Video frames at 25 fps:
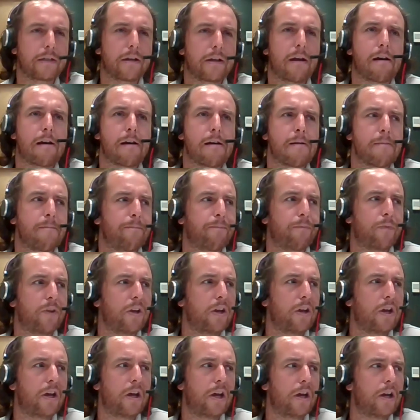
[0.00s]

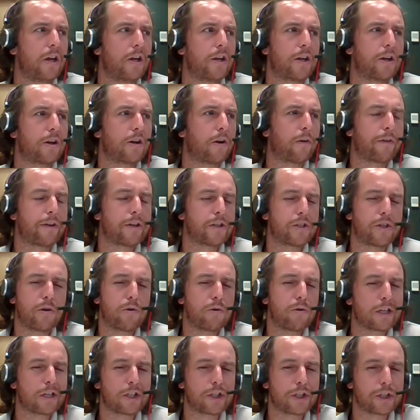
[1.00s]
There's
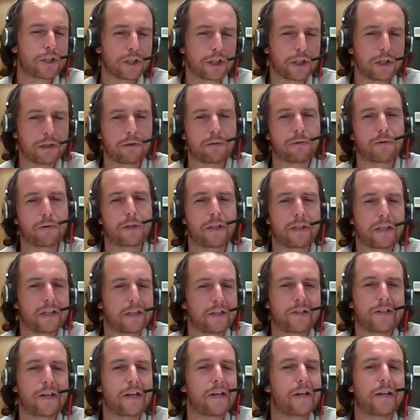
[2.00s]
no excuse in
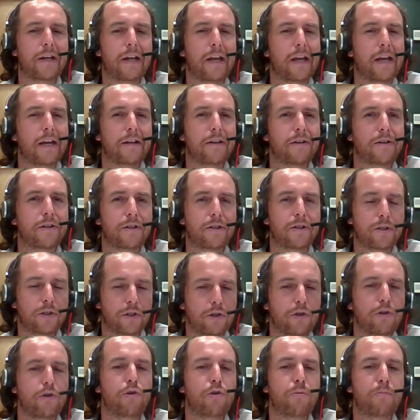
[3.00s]
this day and age
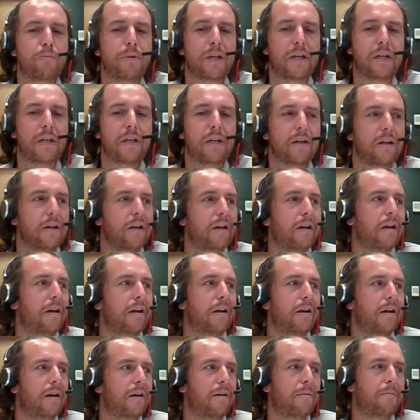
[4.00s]
to be
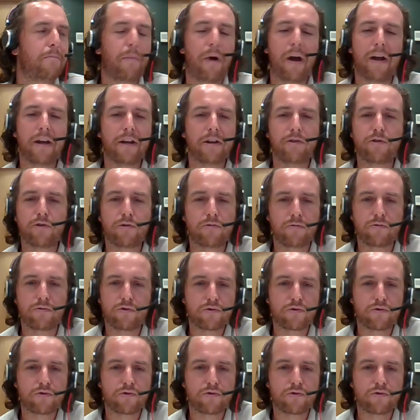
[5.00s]
buying